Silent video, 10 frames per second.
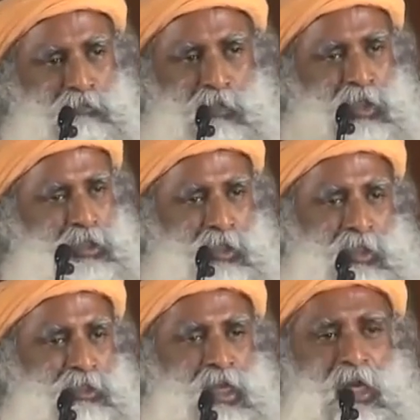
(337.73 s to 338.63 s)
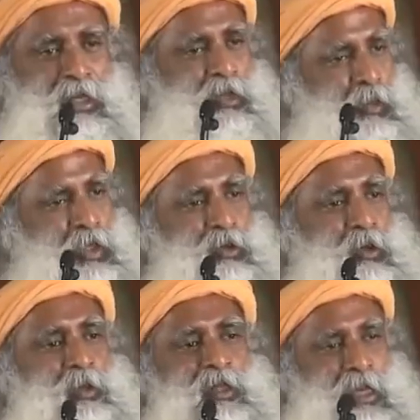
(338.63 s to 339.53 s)
brushed it aside and went
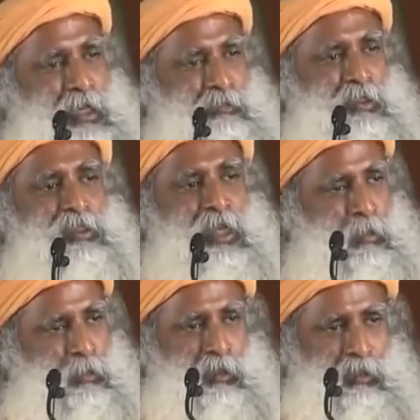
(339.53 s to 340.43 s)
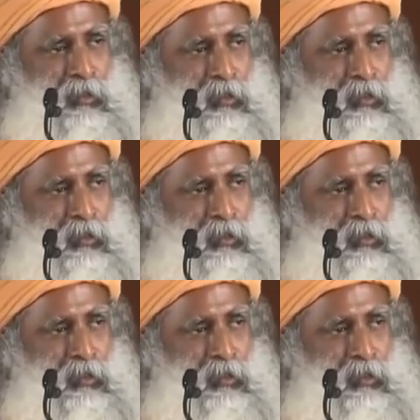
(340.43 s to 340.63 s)
on with the life that's happening.